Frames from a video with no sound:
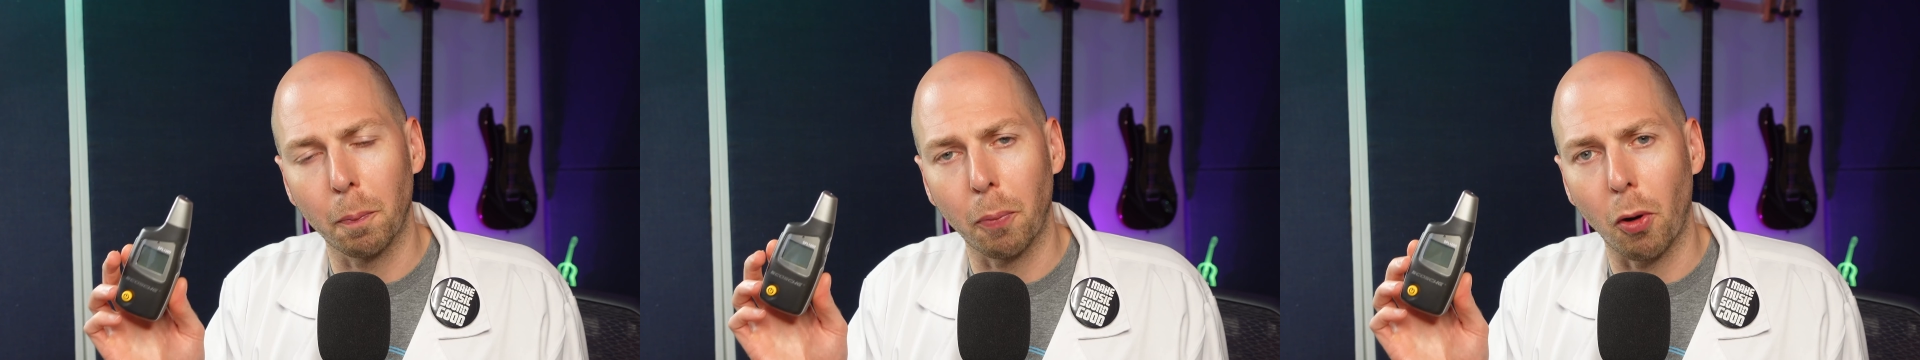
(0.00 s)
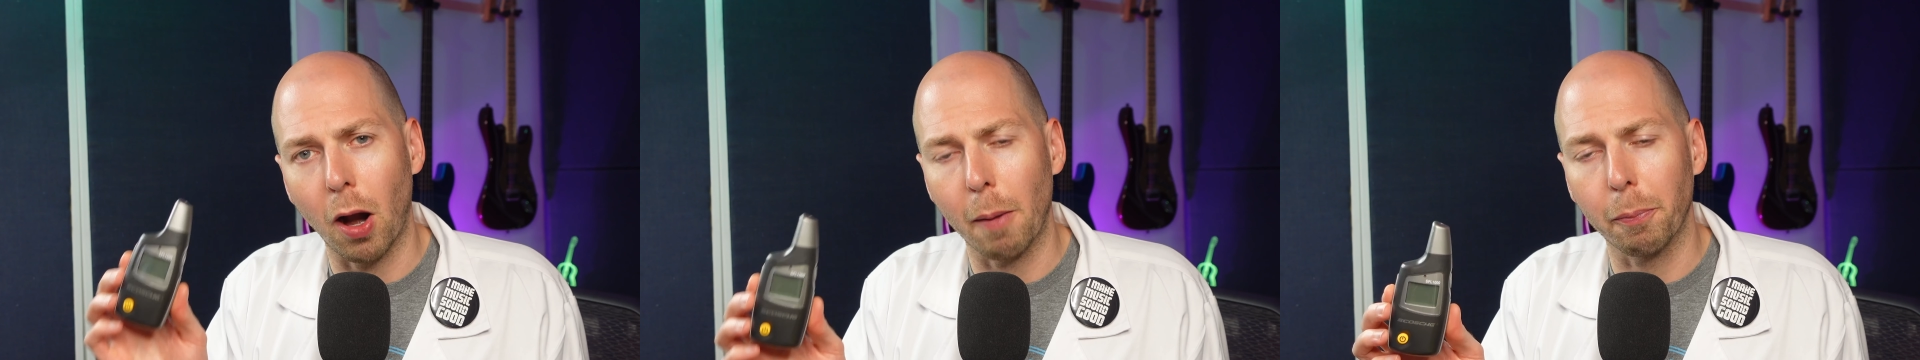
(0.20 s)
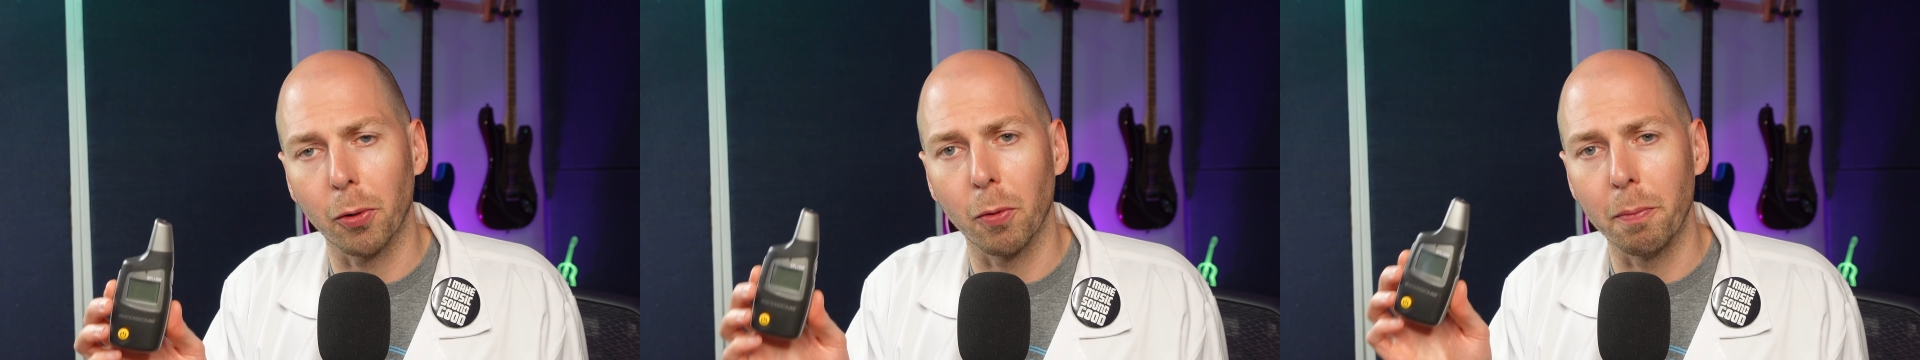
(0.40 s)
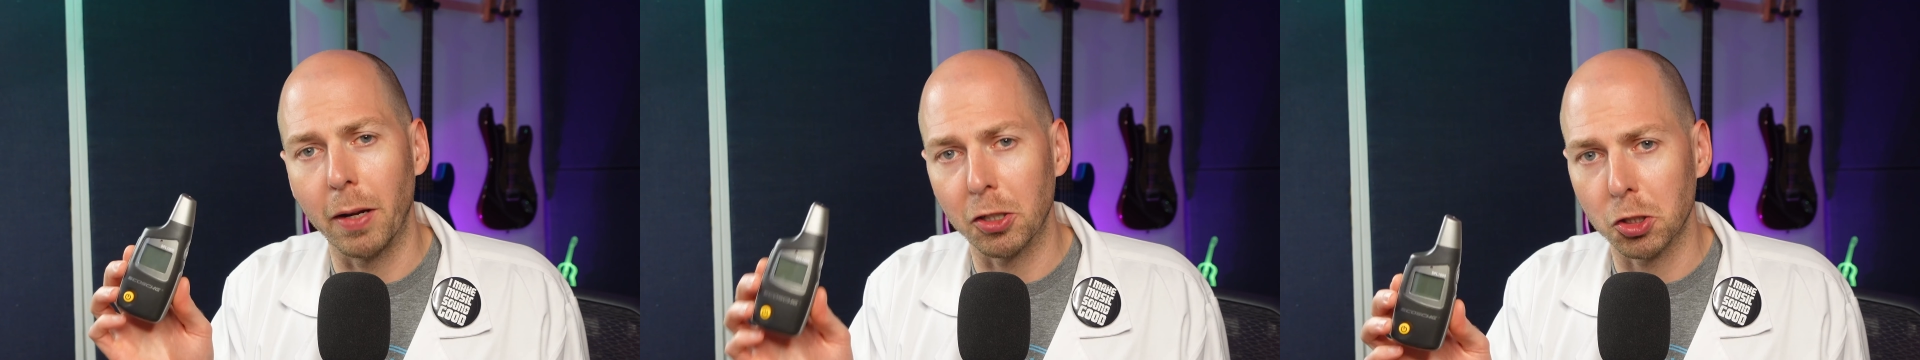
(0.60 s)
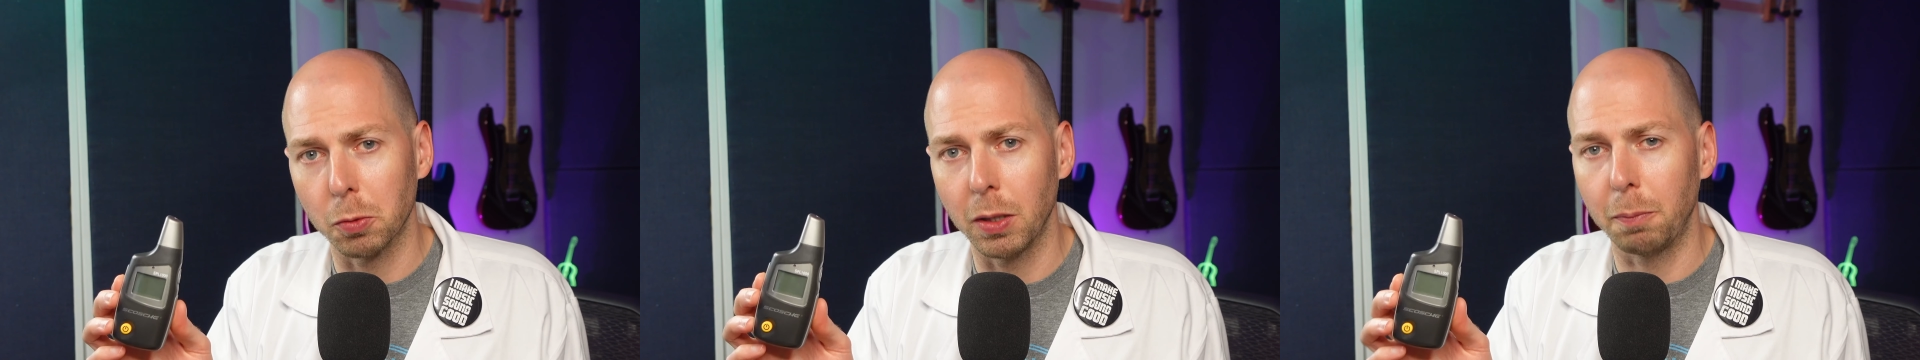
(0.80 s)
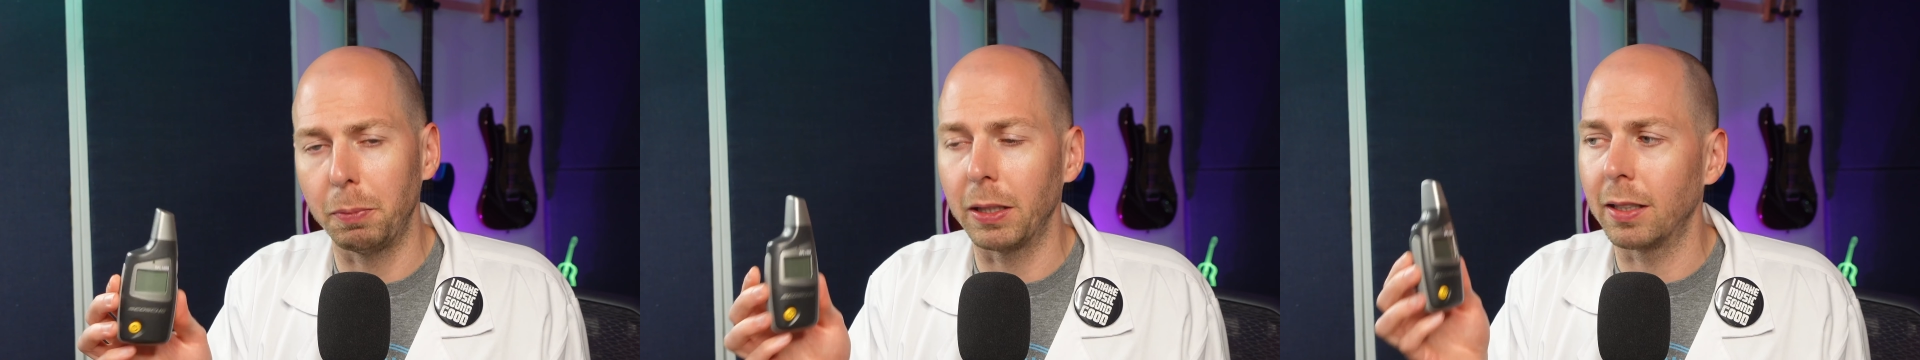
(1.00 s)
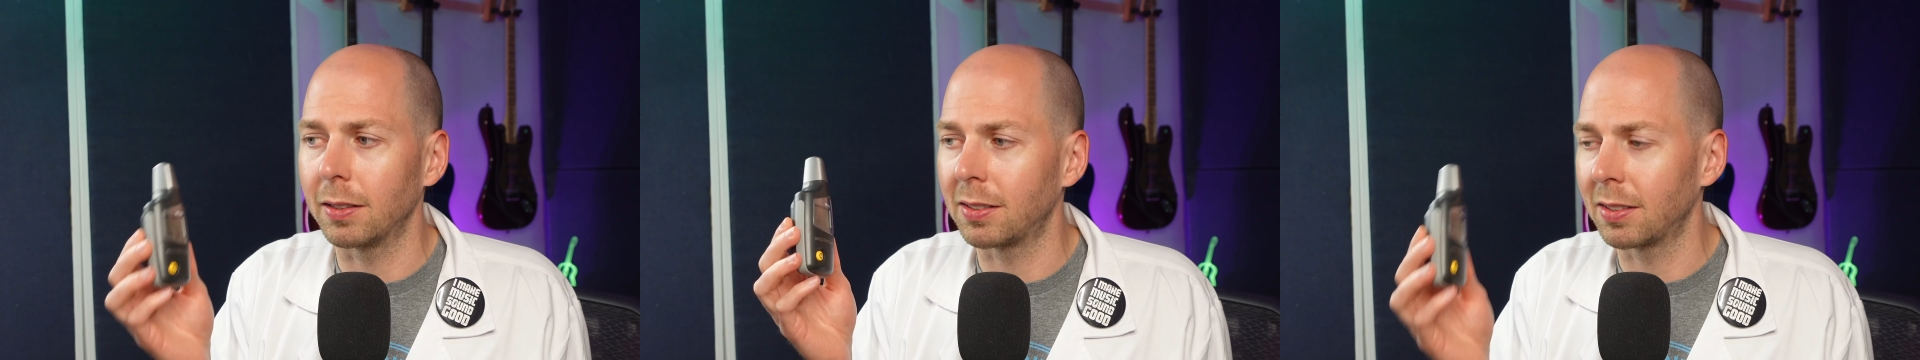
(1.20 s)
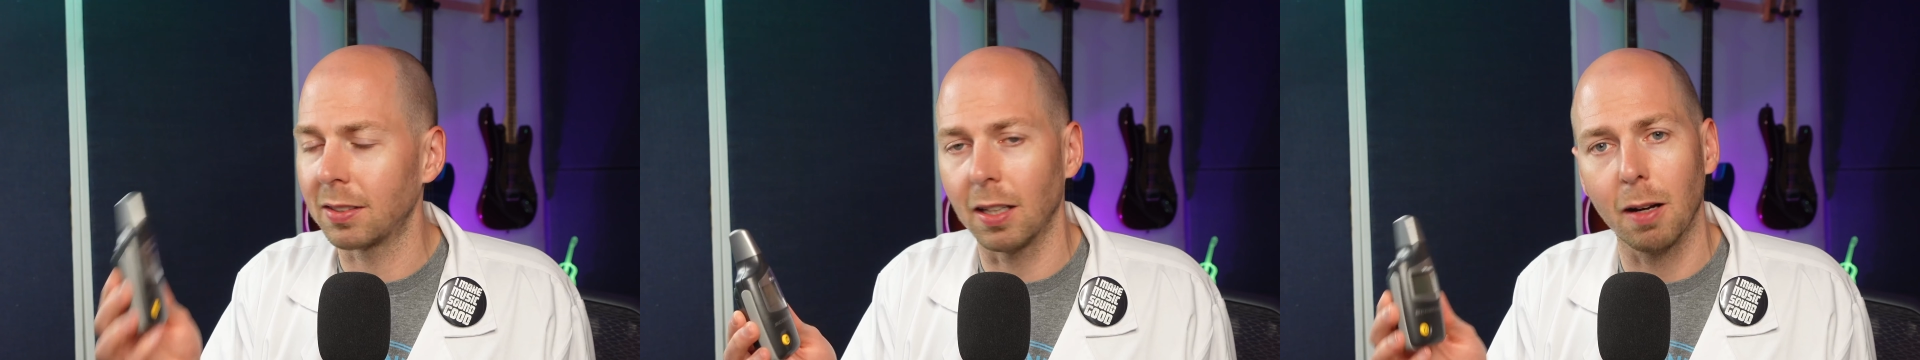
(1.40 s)
proper measurement because
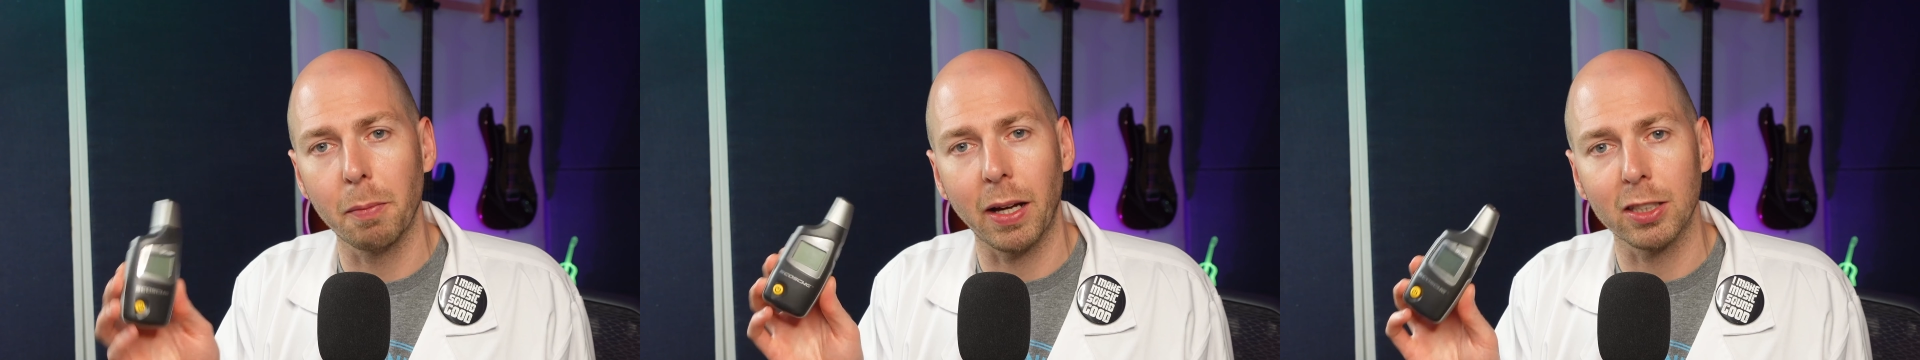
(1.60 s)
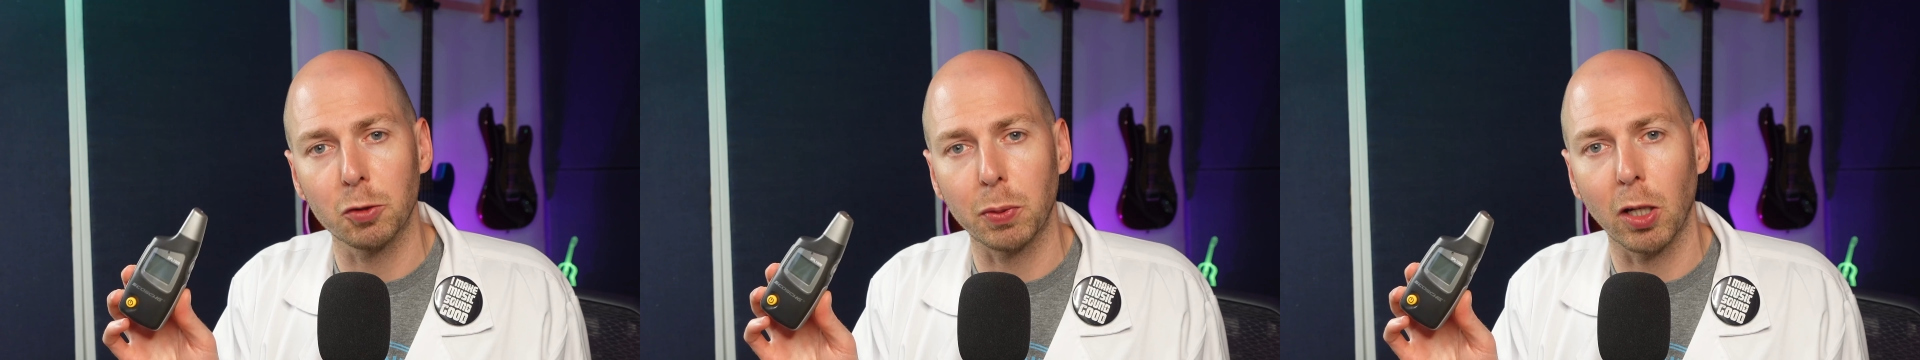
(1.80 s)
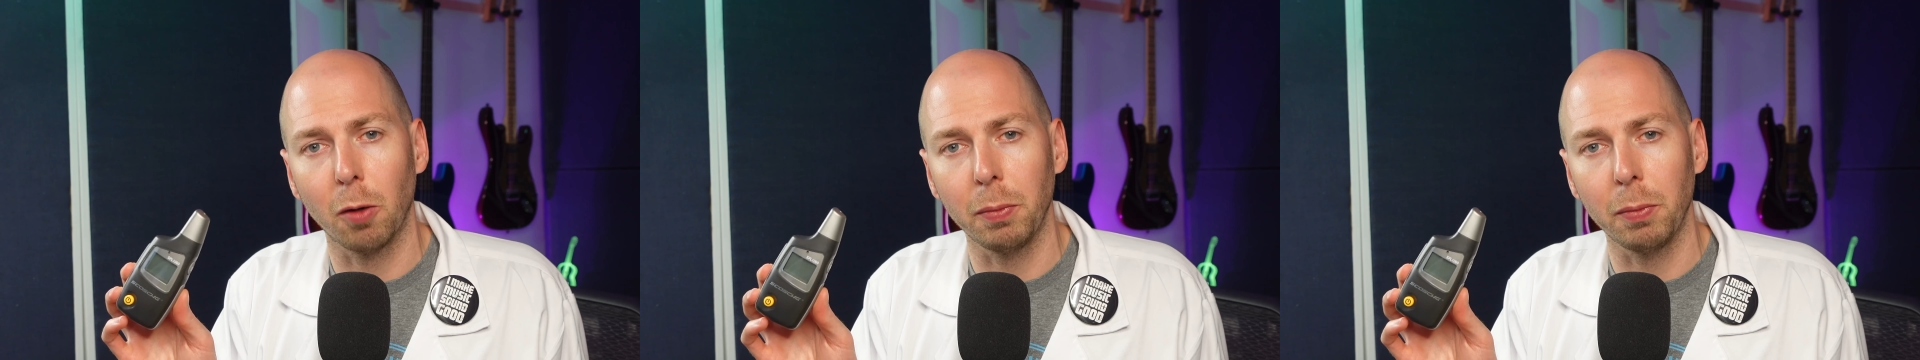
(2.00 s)
some SPL